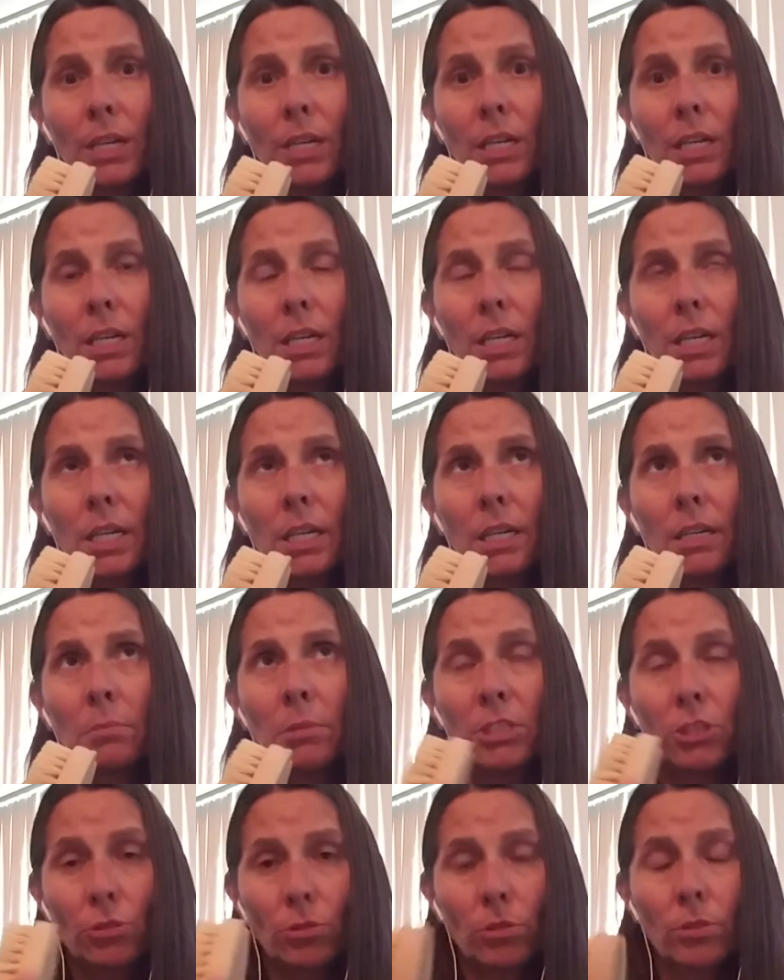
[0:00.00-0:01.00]
my
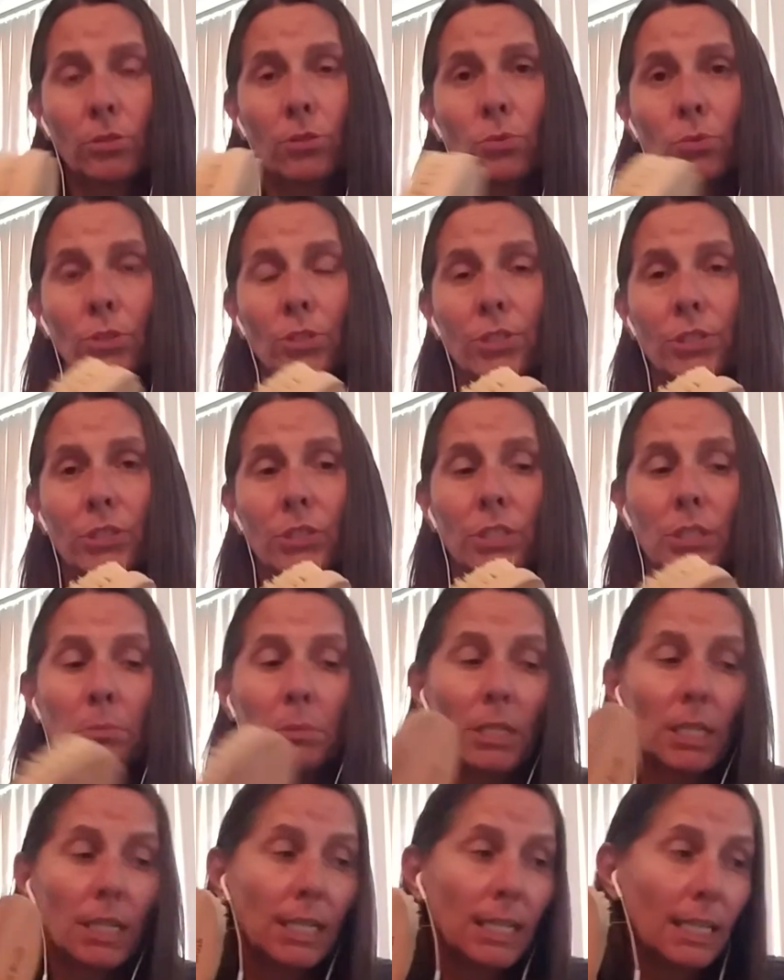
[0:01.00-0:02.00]
circulatory system.
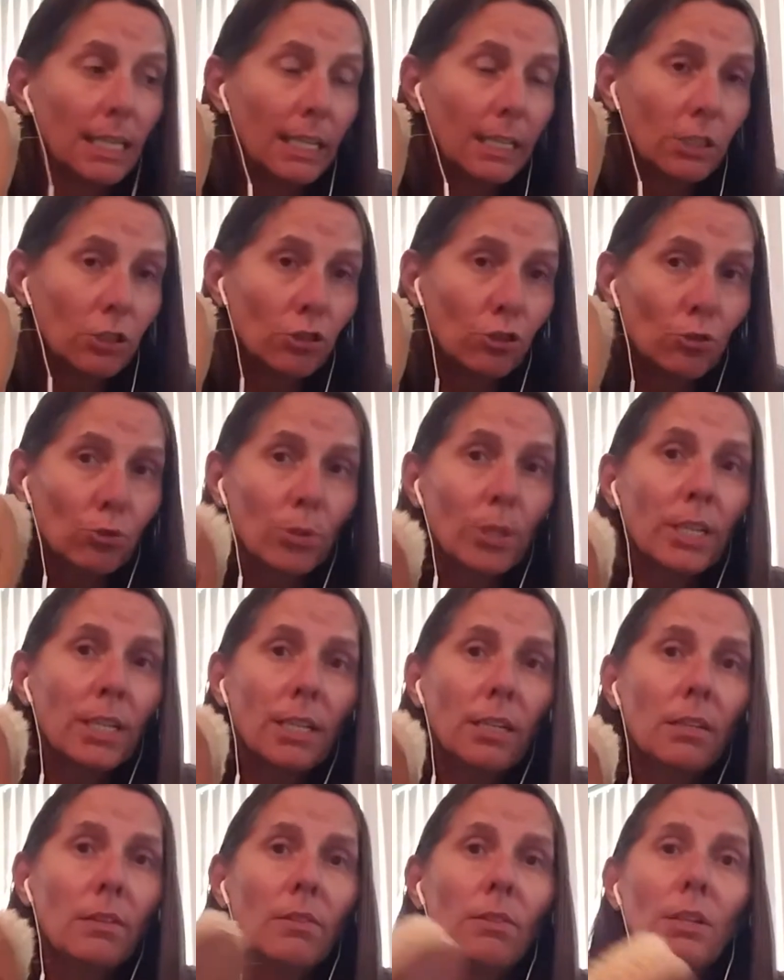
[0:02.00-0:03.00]

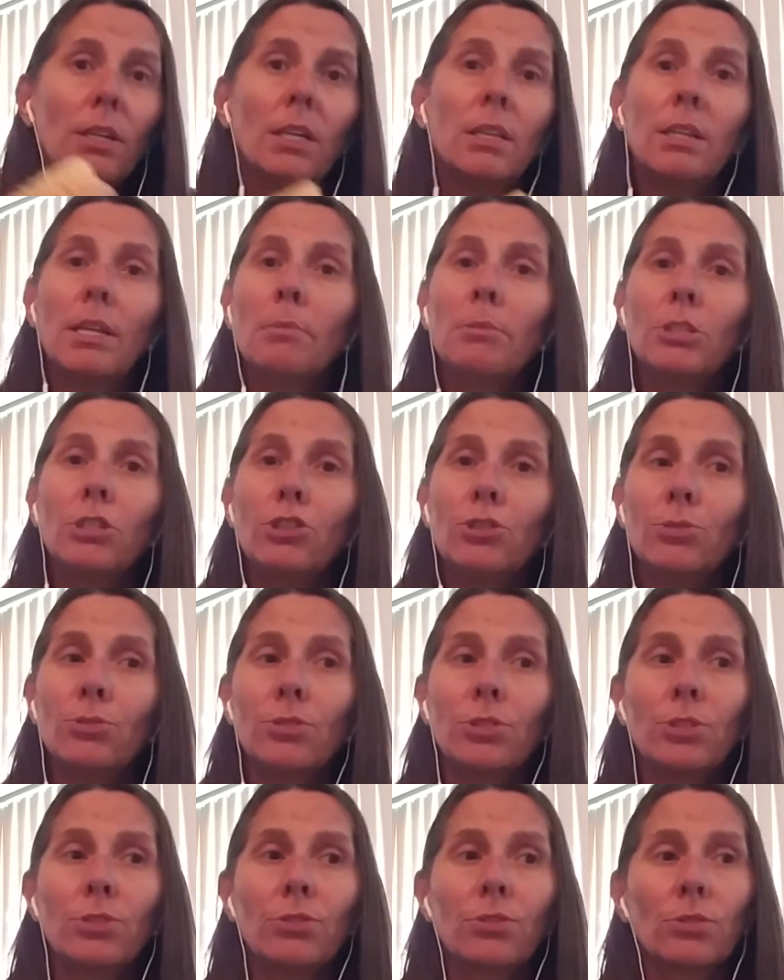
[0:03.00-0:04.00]
Drinking the lemon
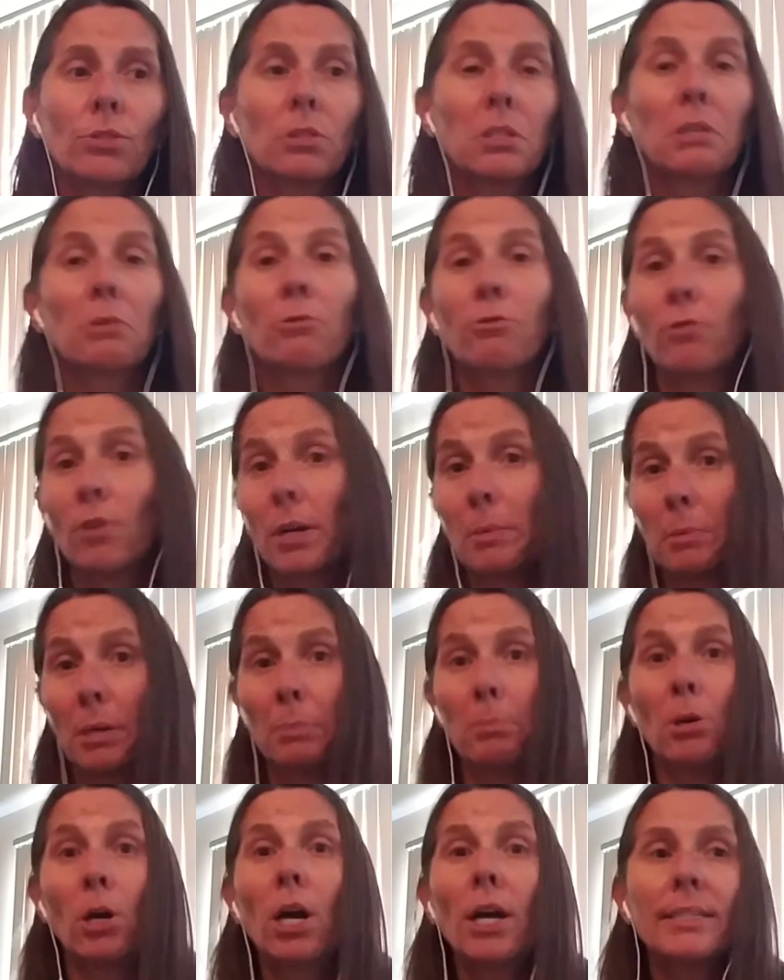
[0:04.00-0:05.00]
juices, liquefying my
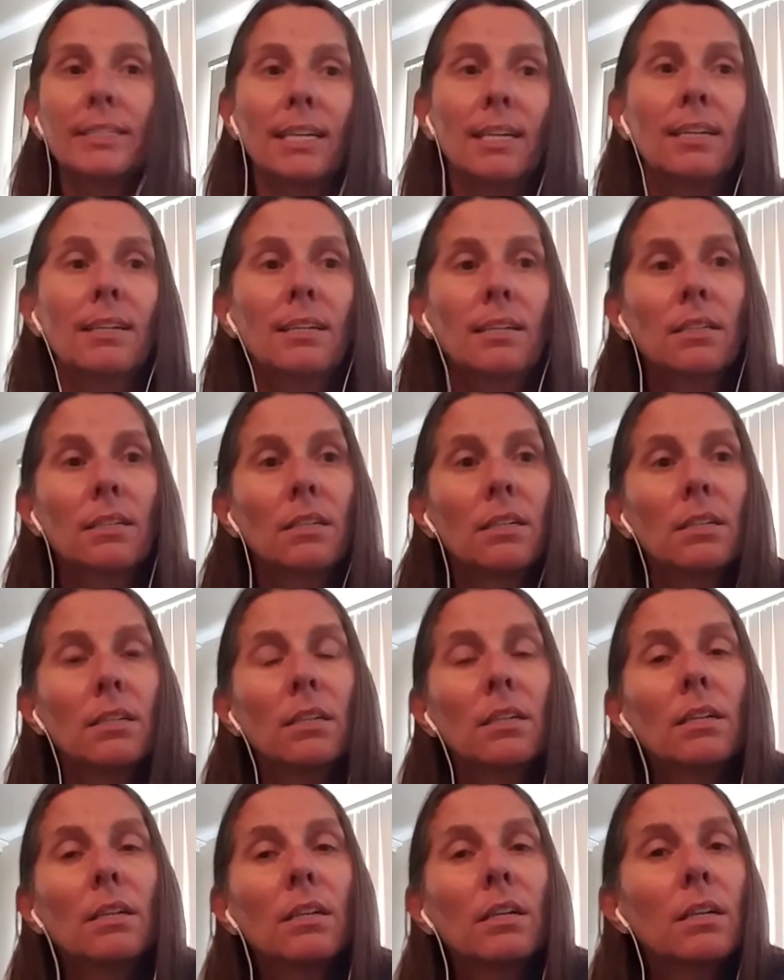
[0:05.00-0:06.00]
body,
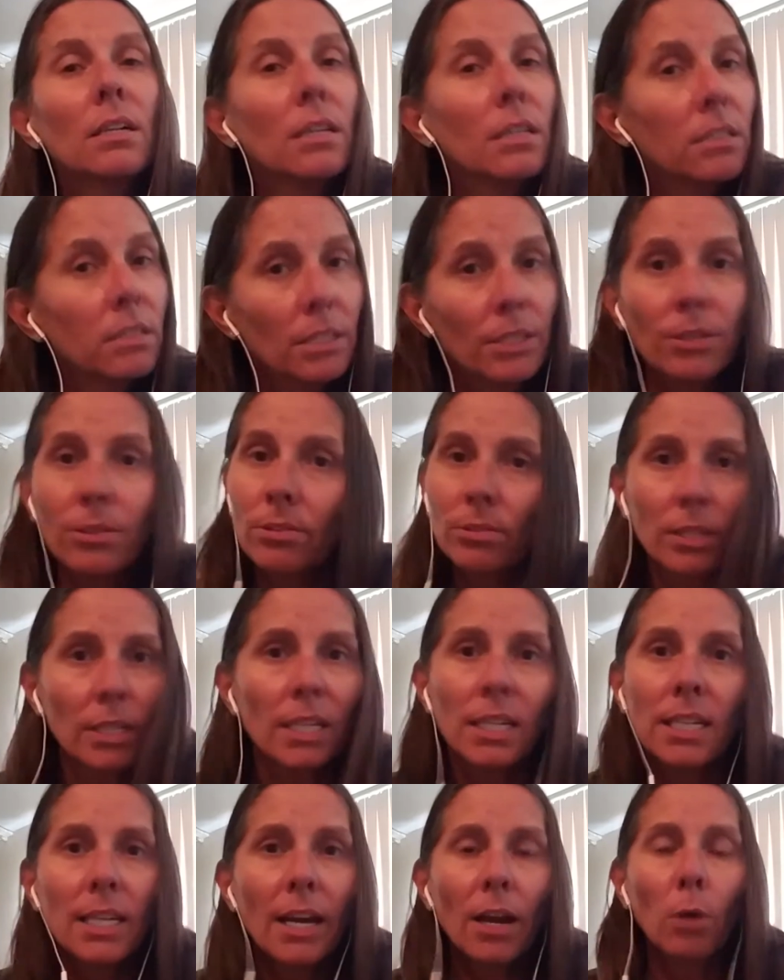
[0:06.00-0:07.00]
clearly
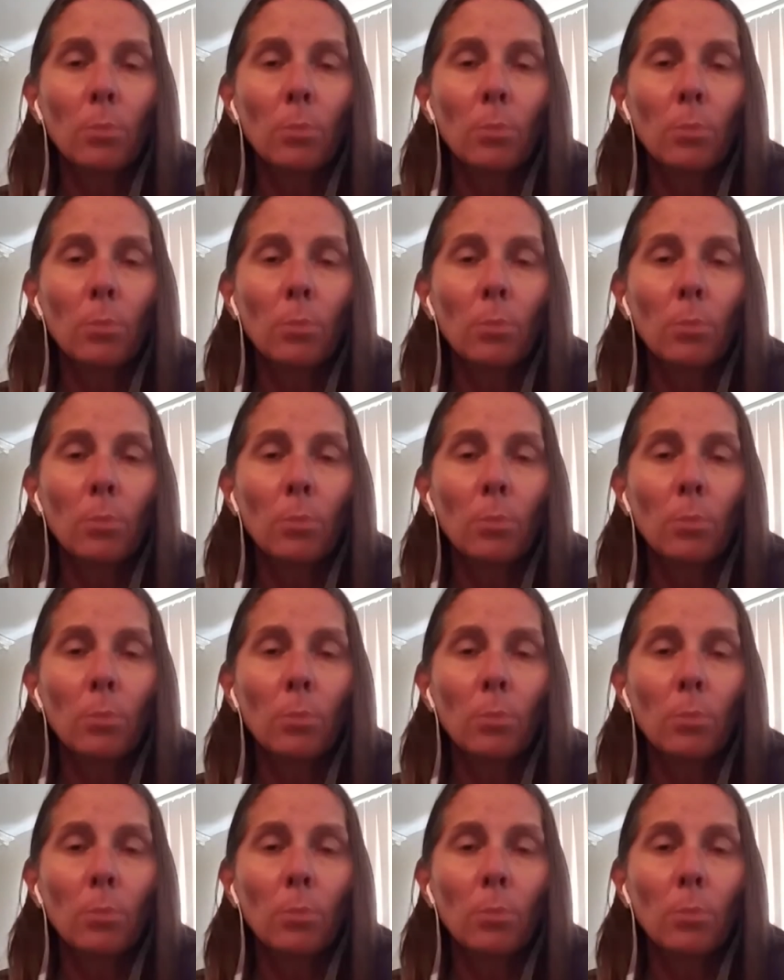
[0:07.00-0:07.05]
helps